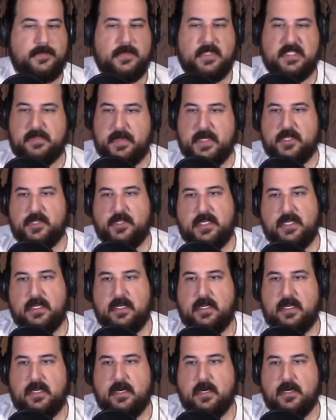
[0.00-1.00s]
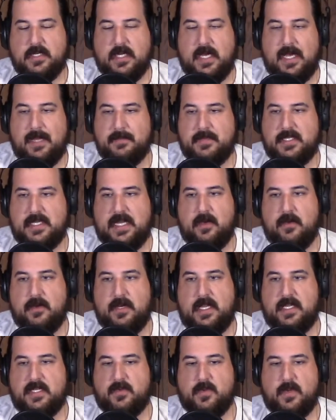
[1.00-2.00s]
especially in our times
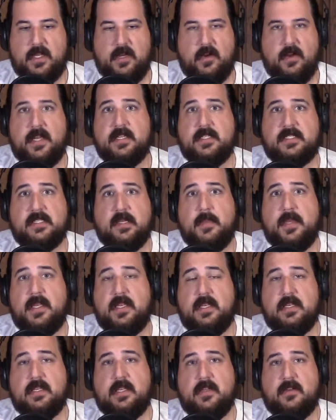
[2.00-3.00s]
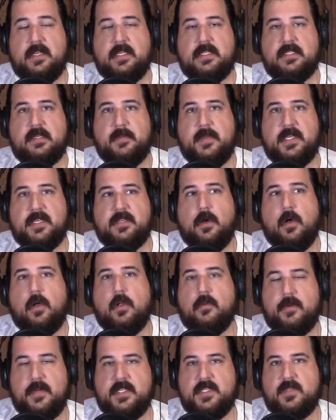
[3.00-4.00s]
nowadays where there is some
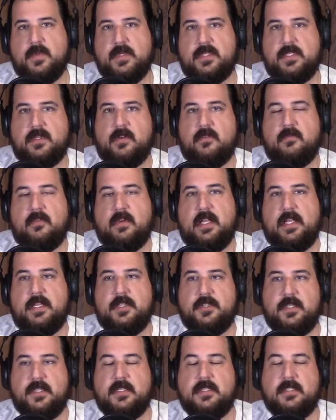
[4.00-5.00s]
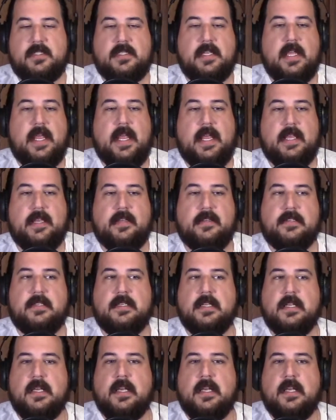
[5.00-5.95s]
intolerance with certain religions, and